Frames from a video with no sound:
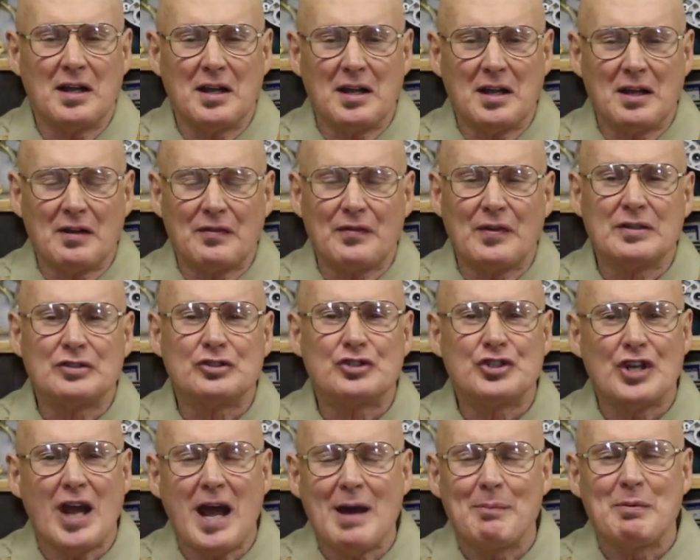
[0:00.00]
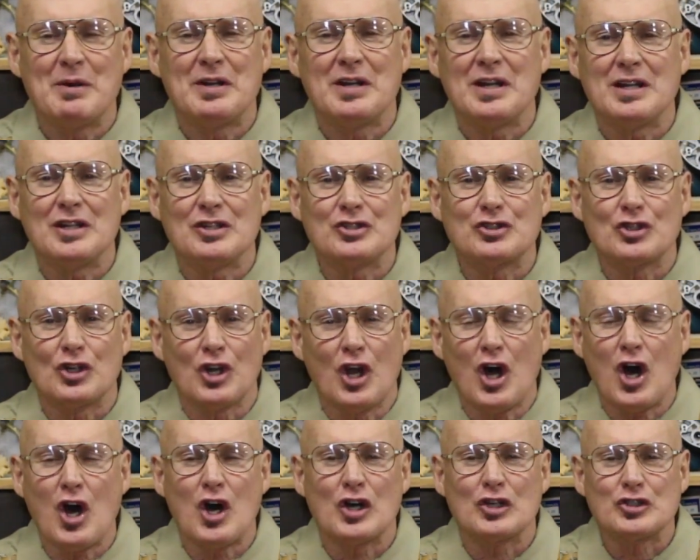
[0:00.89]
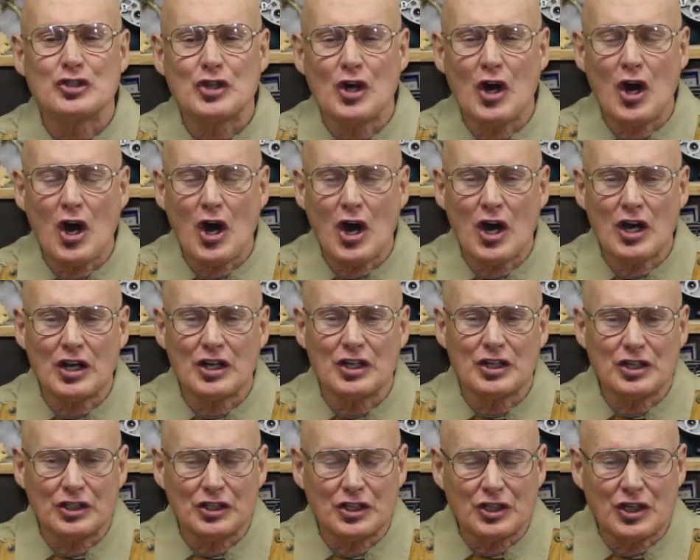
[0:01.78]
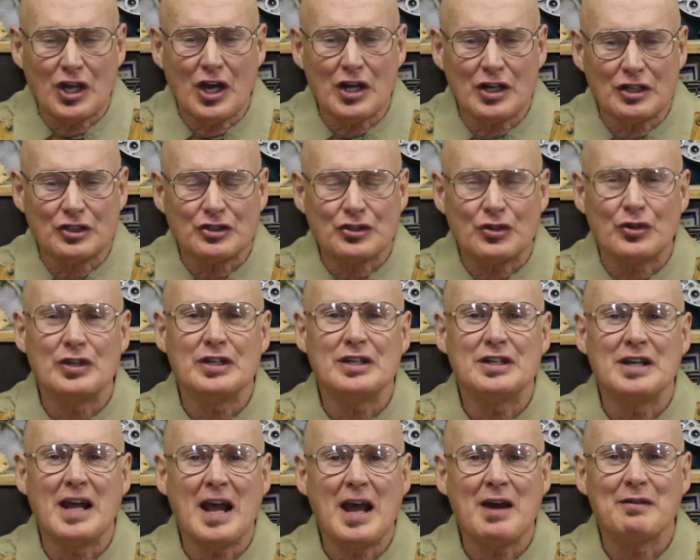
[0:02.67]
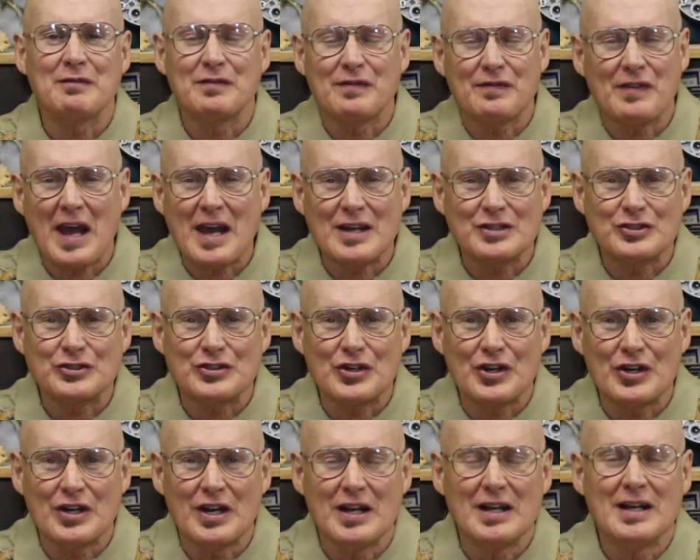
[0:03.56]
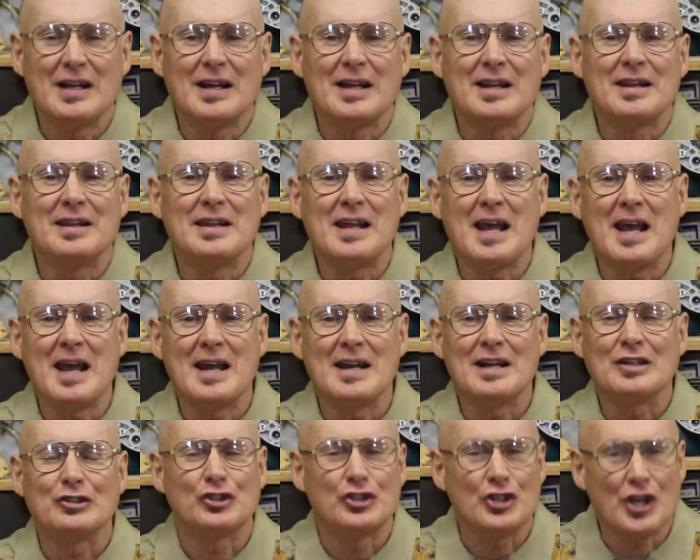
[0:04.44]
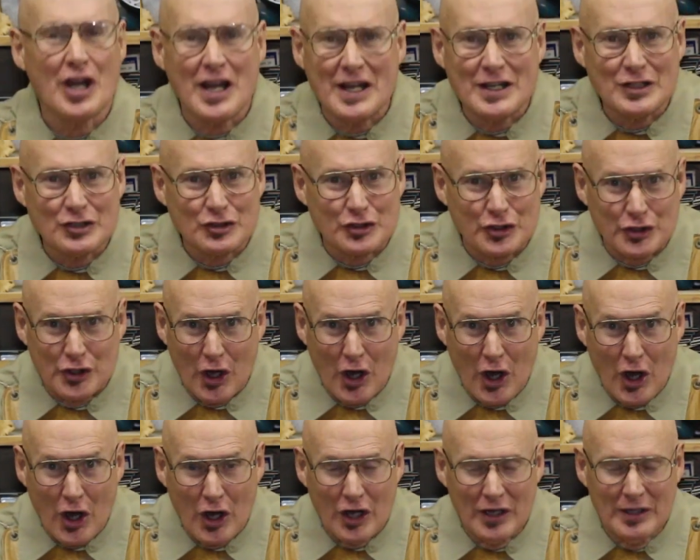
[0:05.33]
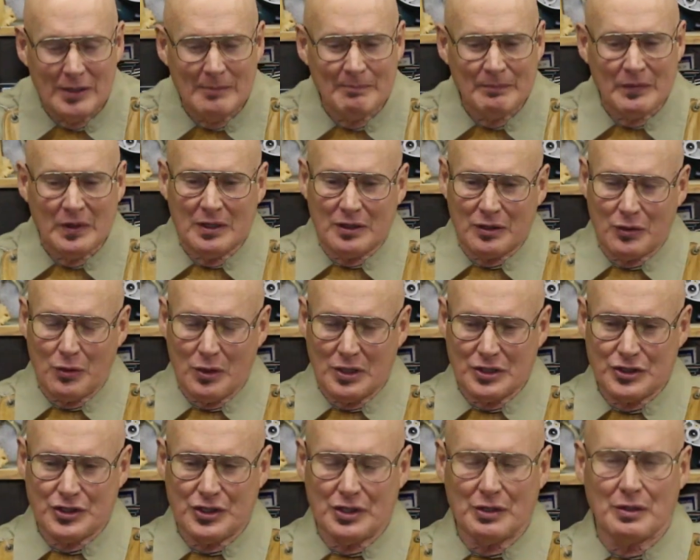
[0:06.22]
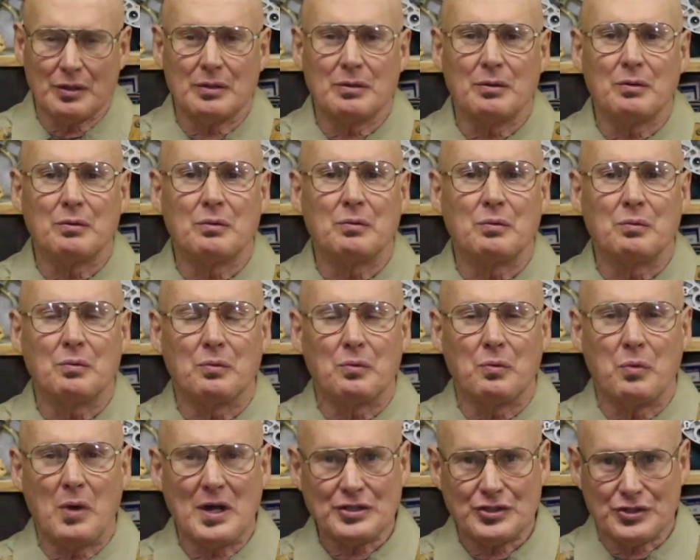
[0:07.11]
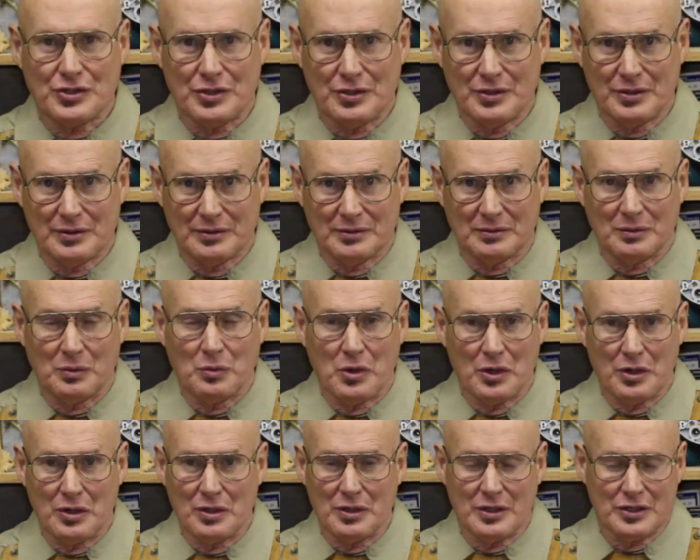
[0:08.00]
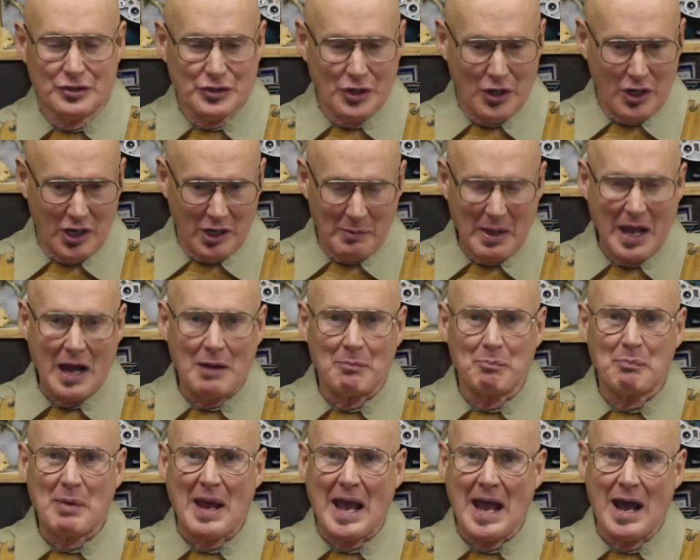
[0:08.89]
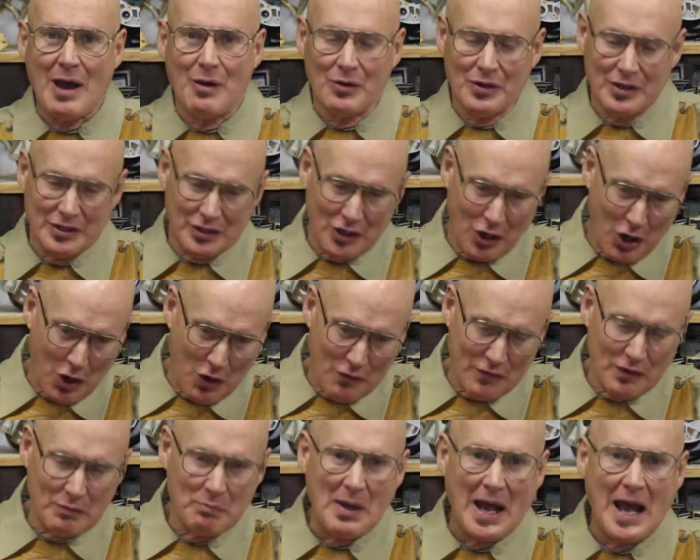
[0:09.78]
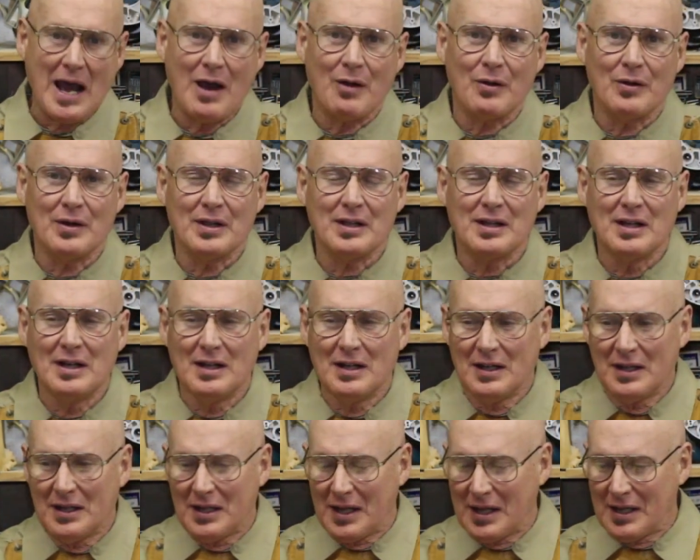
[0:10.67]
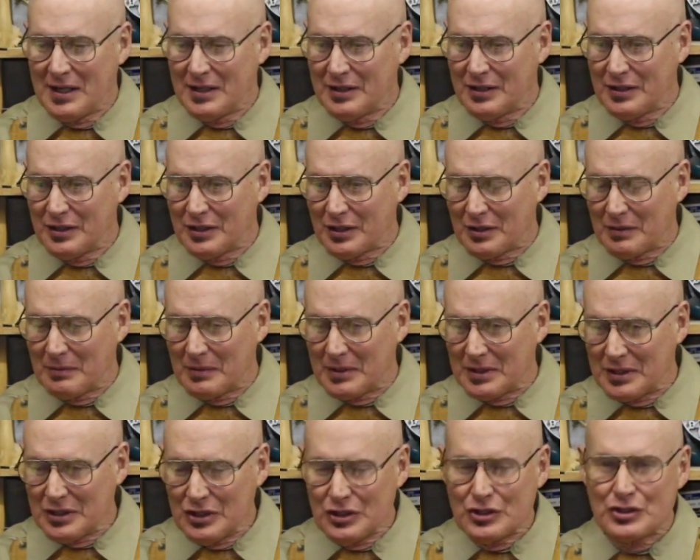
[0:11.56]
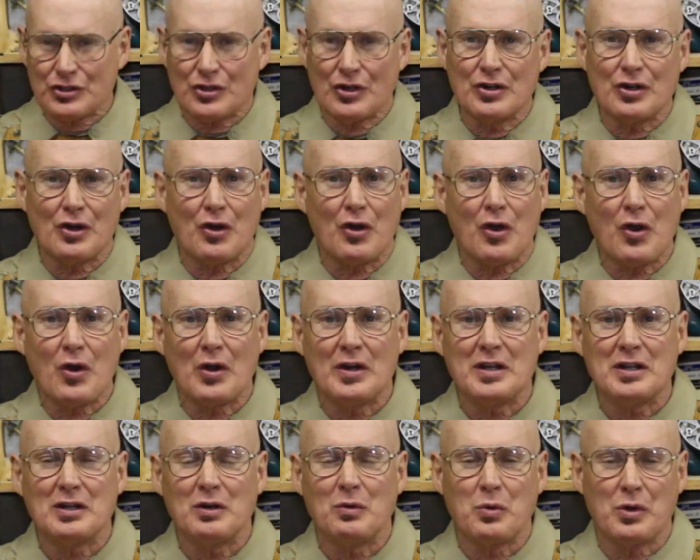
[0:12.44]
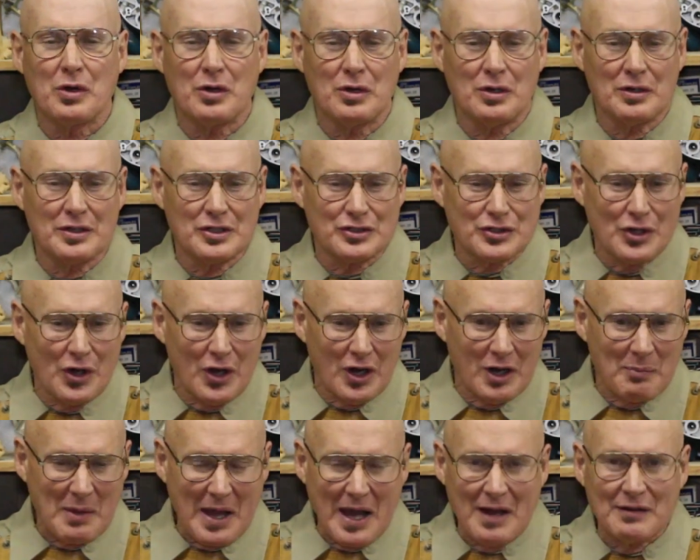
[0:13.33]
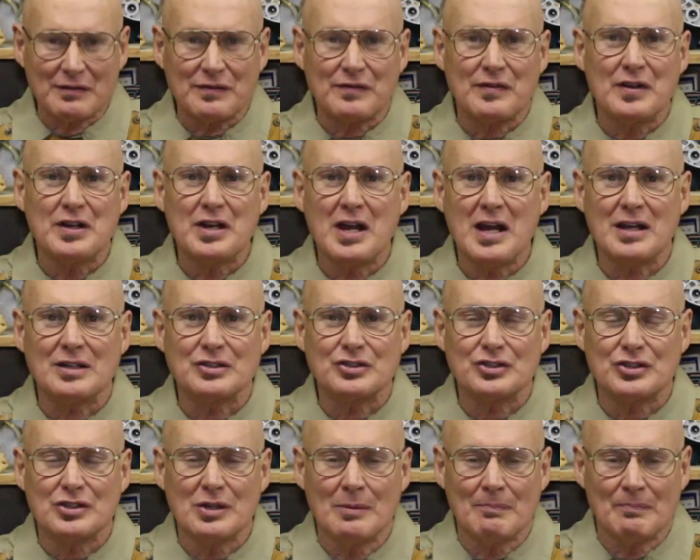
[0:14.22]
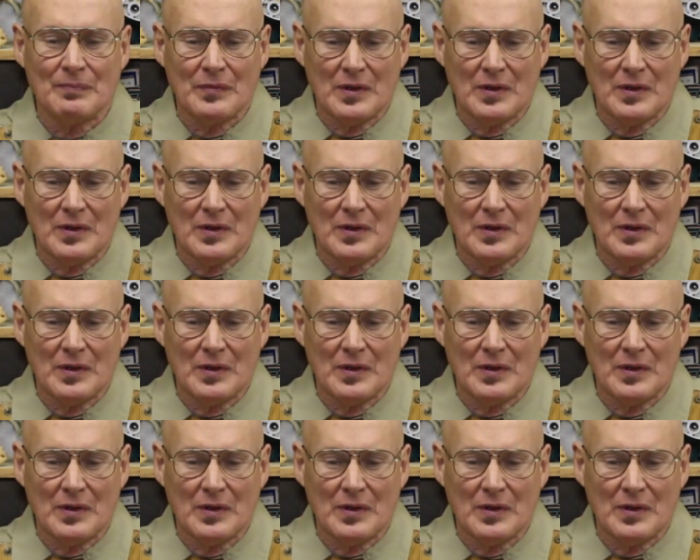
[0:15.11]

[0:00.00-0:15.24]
if a Japanese log saw could cut a tree down faster than a chainsaw. Of course, the Western world is all about power and overpowering, and the Eastern or Oriental world is all about finesse.